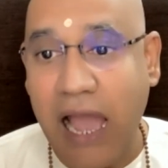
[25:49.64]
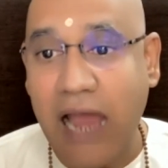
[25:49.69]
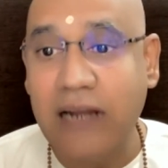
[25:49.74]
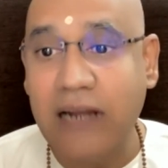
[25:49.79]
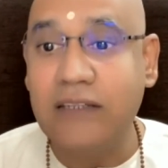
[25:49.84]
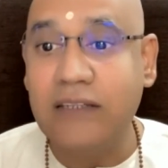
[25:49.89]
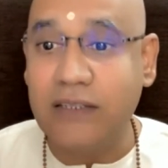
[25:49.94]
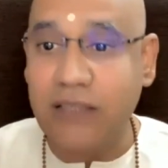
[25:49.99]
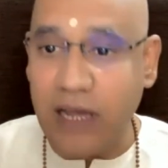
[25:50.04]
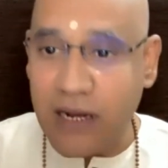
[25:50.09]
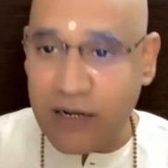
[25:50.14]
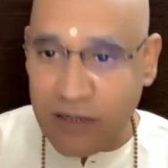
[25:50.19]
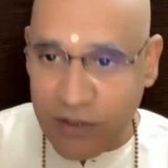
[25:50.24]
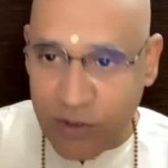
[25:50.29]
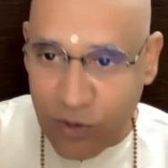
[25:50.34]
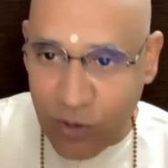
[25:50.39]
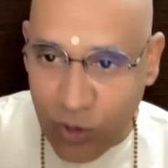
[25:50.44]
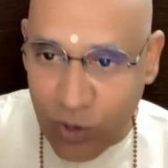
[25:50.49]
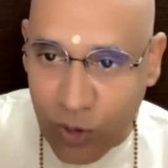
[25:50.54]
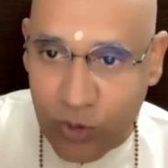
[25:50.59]
And
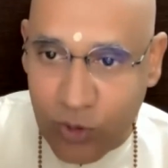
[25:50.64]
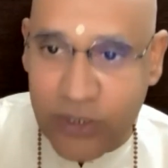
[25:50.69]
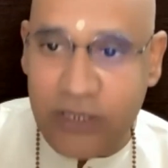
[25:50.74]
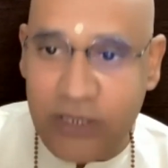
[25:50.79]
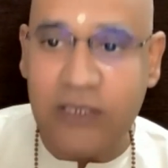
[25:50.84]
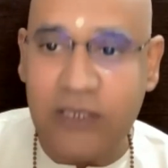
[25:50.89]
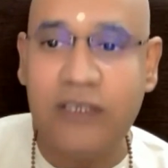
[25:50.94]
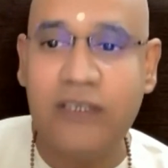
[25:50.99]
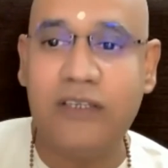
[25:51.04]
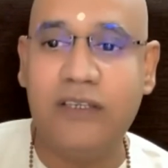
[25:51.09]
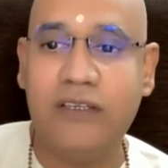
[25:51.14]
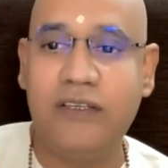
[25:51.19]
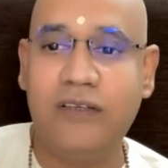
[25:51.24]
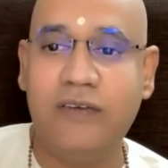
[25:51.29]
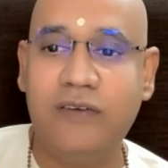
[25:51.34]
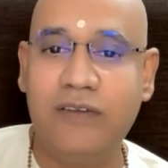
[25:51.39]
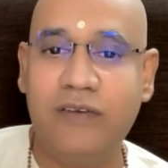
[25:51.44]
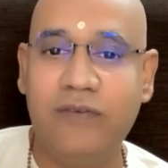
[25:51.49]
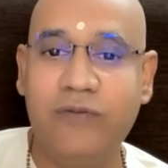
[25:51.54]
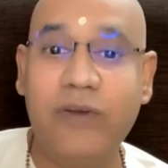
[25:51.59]
that yogi,
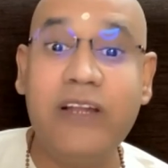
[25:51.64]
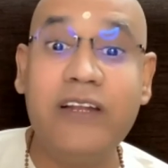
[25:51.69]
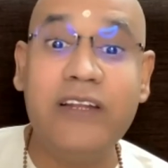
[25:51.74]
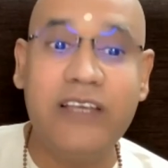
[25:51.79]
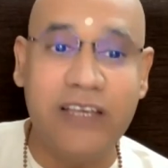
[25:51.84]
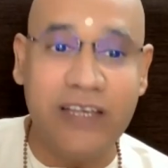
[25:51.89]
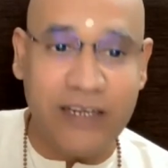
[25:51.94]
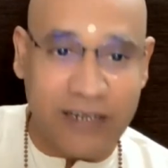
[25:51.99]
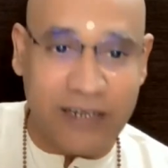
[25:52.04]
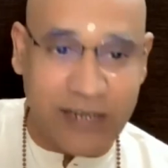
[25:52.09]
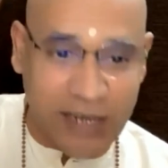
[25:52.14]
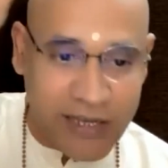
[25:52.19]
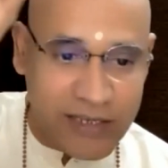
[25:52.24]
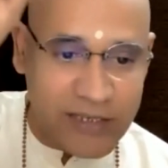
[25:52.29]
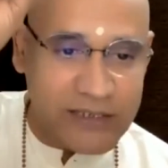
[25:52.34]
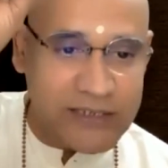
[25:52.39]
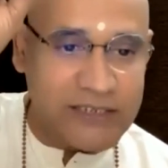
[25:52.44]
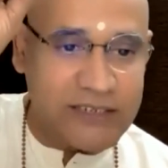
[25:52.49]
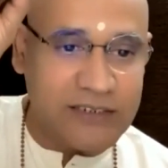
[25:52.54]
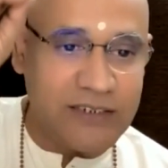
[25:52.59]
when he
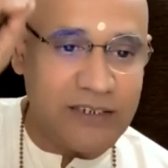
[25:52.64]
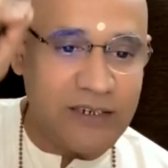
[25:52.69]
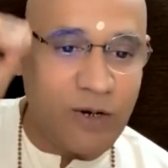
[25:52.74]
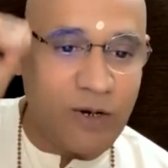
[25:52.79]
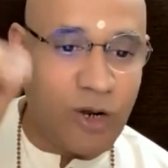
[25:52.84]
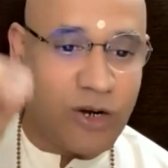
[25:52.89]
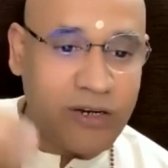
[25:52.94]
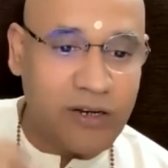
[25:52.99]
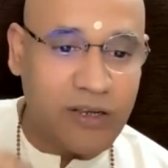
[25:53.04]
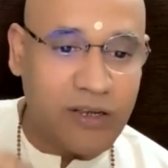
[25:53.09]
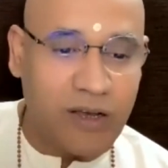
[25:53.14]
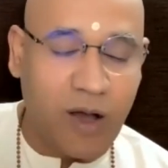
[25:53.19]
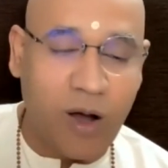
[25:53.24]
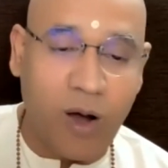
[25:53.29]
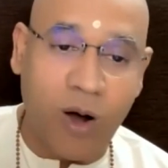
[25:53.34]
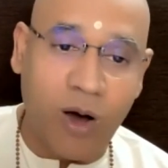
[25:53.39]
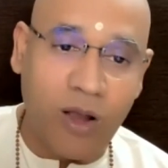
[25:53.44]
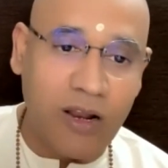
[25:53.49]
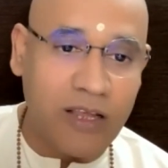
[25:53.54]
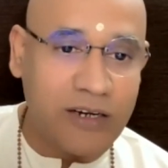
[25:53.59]
dies, not
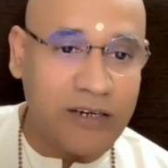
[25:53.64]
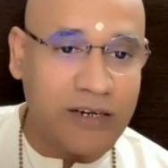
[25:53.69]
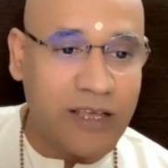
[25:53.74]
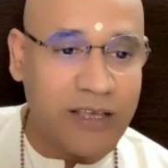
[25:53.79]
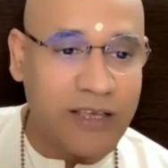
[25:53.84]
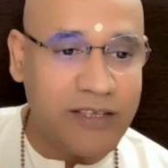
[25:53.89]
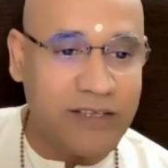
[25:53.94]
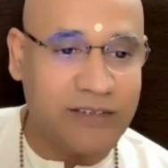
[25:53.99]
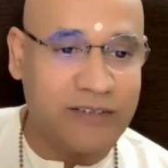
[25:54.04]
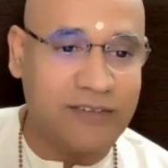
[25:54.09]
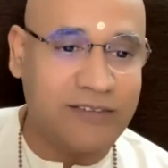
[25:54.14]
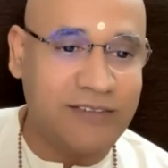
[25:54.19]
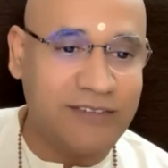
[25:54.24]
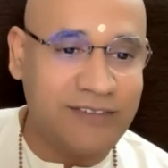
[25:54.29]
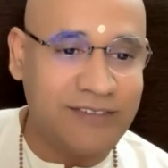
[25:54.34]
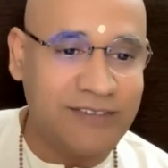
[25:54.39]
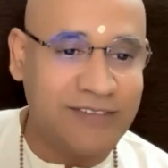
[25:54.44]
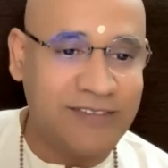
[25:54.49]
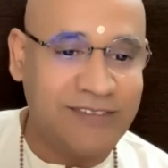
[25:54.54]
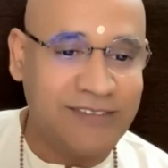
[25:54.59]
all are dying.
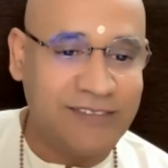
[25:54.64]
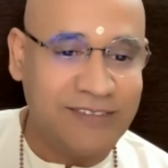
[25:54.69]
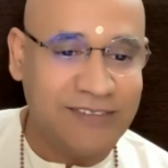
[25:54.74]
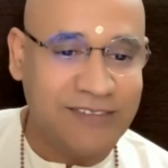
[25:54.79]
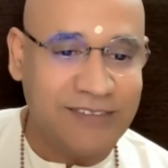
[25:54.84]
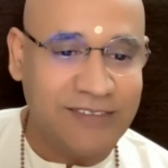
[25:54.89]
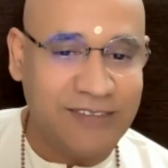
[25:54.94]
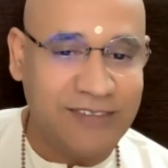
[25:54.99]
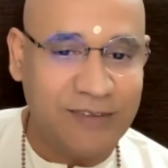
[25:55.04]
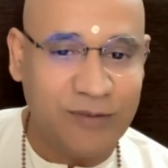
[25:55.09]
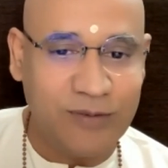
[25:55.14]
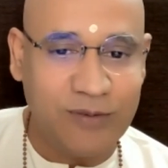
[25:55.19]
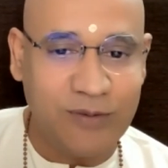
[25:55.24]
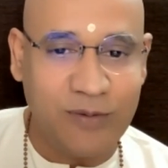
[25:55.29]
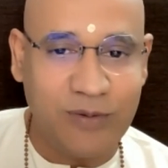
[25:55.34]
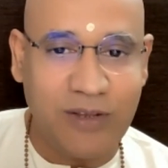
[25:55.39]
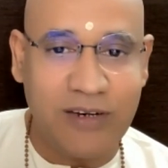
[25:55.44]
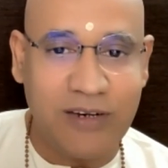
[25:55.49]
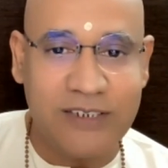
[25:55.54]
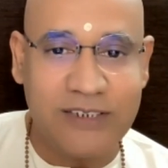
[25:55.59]

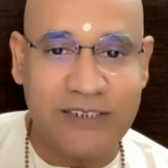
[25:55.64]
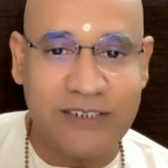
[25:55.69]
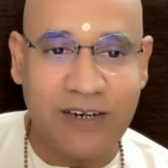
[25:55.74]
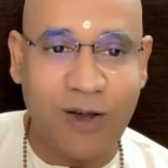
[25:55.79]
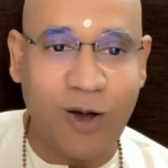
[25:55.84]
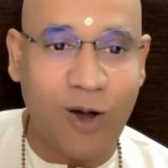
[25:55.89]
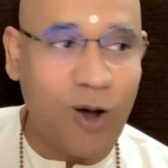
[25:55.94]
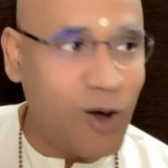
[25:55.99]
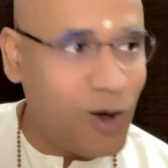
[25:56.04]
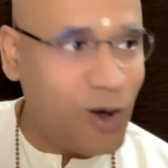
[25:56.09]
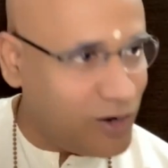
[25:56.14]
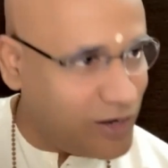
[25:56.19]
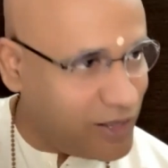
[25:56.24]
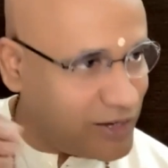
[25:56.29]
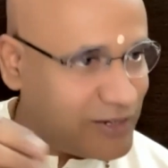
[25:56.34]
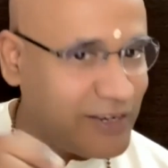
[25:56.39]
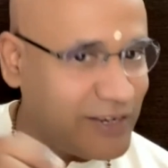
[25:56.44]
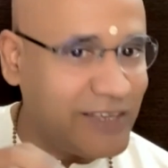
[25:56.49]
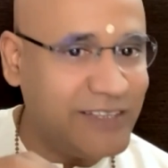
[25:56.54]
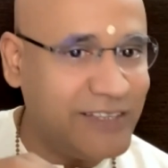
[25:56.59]
Understand, all
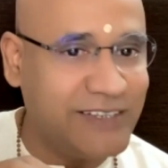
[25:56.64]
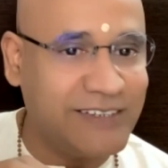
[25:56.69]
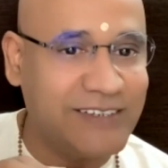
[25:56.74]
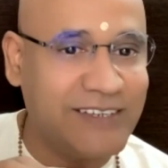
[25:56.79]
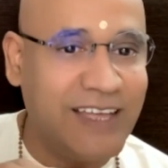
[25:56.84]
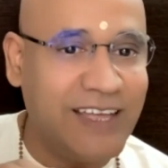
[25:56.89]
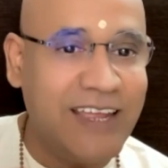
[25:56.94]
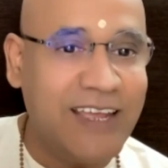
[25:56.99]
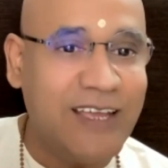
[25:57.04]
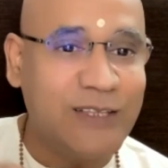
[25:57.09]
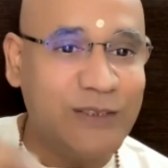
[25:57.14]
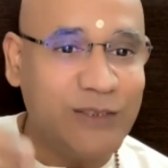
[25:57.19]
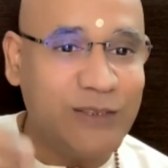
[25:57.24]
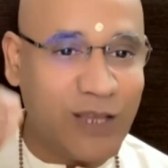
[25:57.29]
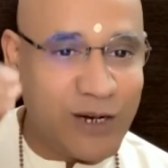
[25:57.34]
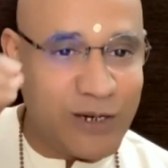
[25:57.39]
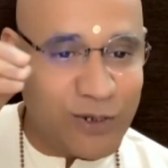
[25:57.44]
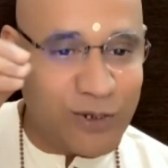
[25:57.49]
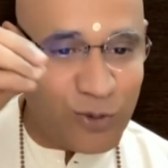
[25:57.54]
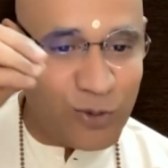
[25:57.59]
are dying.
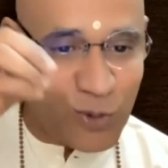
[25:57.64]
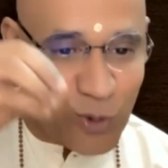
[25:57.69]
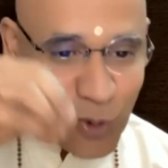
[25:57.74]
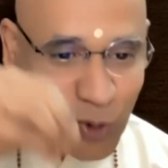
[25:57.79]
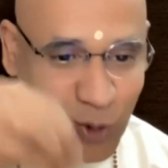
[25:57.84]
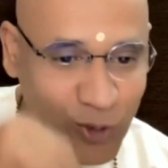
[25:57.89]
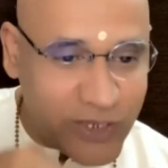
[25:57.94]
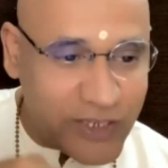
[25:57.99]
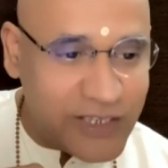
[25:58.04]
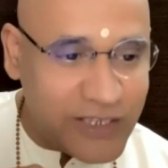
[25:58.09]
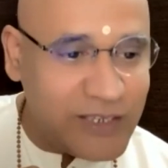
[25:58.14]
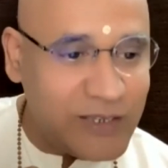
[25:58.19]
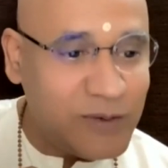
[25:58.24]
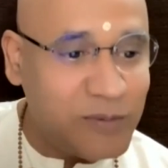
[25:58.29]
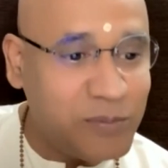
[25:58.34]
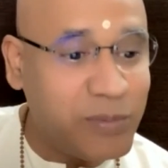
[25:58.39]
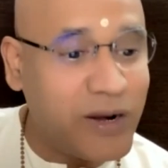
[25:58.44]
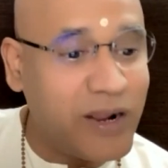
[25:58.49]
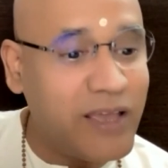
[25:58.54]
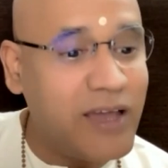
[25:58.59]
That
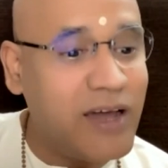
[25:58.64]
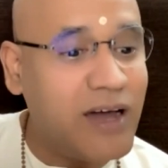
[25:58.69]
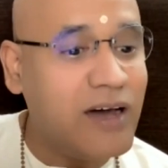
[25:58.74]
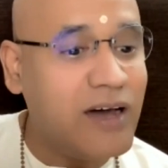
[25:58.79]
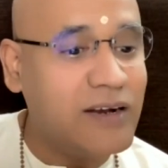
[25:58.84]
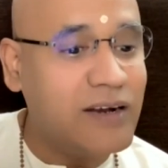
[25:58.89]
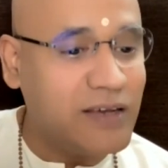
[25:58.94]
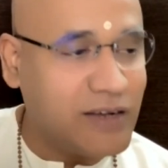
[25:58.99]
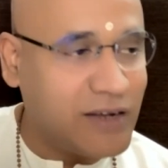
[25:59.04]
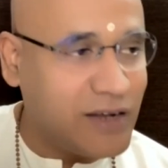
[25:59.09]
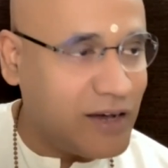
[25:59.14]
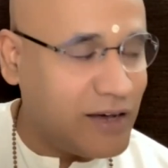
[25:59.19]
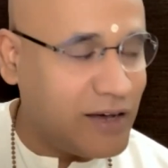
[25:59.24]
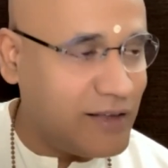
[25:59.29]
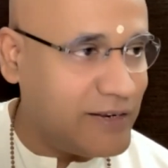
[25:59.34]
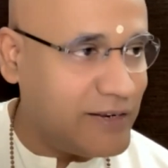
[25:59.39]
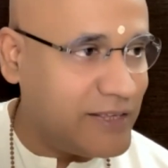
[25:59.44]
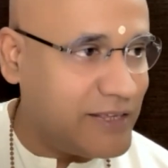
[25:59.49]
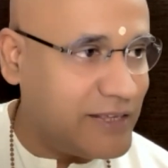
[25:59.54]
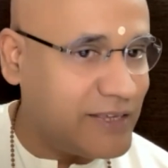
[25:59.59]
yogi prayana
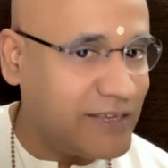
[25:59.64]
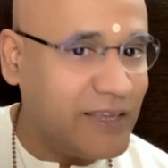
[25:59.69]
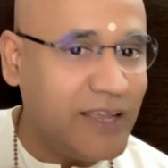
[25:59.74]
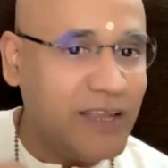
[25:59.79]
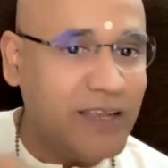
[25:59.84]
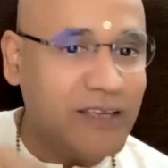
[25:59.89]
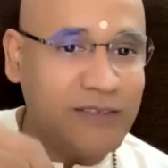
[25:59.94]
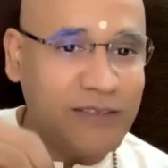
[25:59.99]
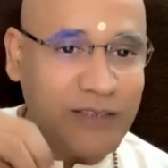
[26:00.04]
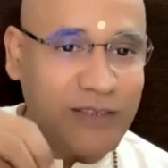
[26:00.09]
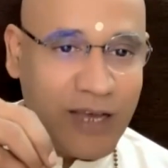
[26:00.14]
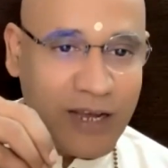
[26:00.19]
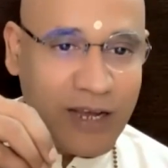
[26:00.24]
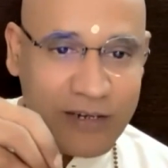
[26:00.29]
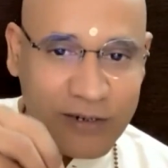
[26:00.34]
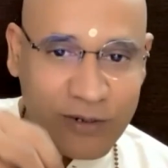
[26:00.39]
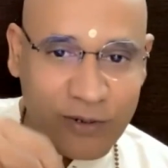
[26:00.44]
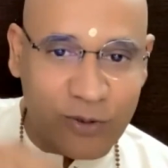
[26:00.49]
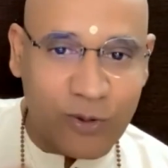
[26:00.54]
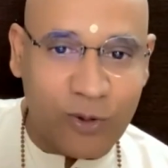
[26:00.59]
kale,
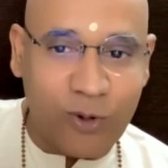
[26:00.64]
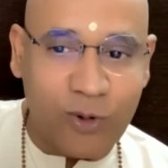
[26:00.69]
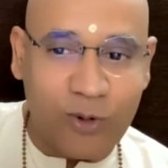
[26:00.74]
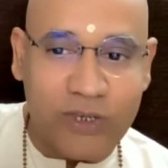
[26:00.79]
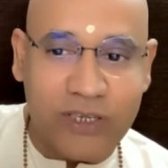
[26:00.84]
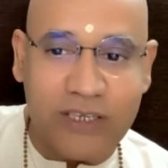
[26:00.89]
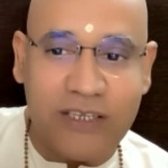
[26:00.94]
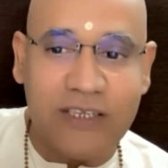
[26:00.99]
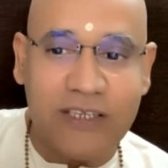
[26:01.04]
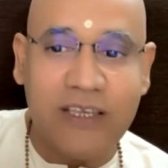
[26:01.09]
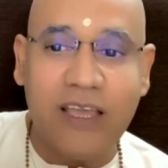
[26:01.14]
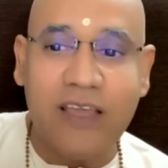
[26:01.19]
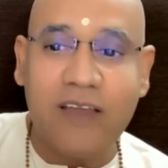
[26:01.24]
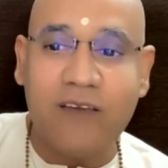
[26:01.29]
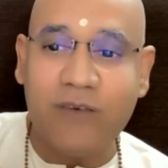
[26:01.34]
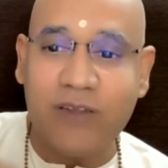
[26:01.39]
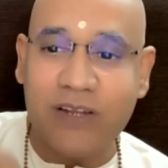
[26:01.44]
that yogi,